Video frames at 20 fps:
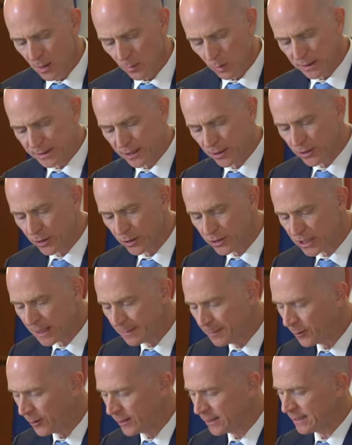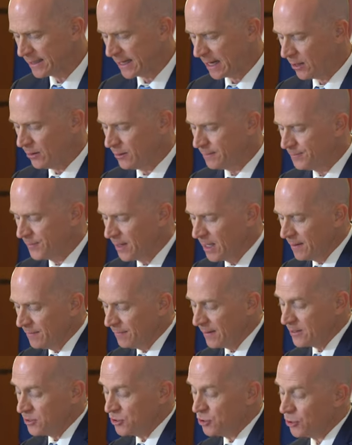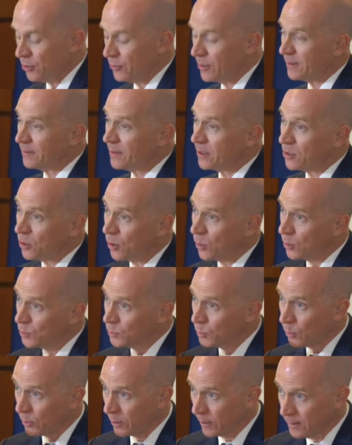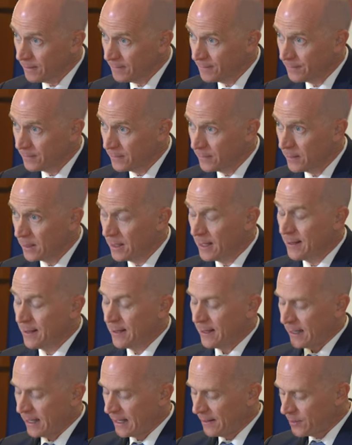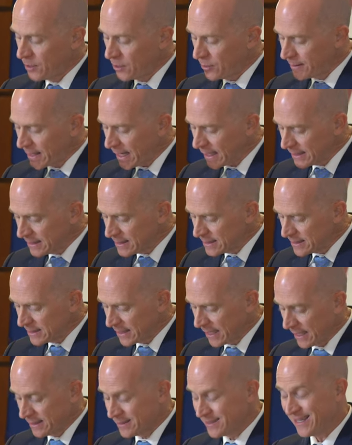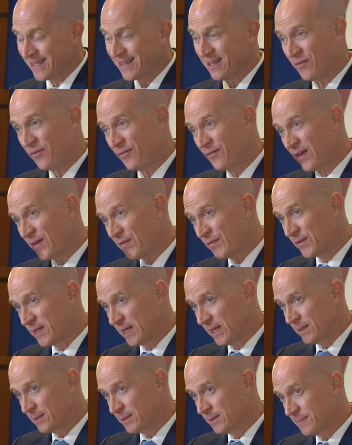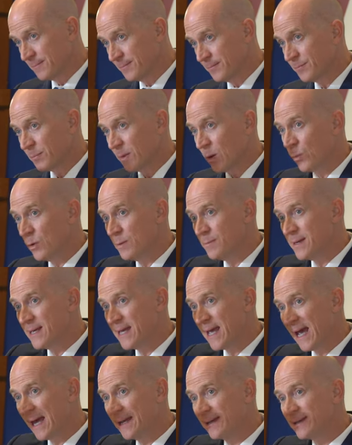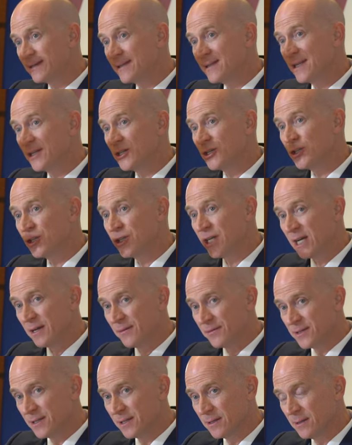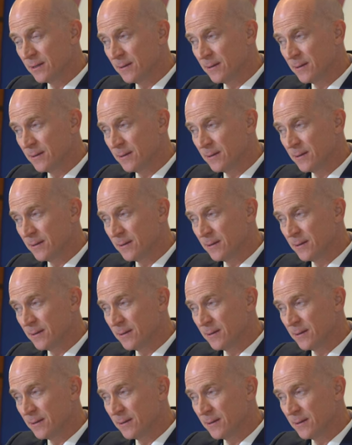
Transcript: Well, Del Noce pointed out that during the Cold War in the United States in the 50s, we began to see a shift.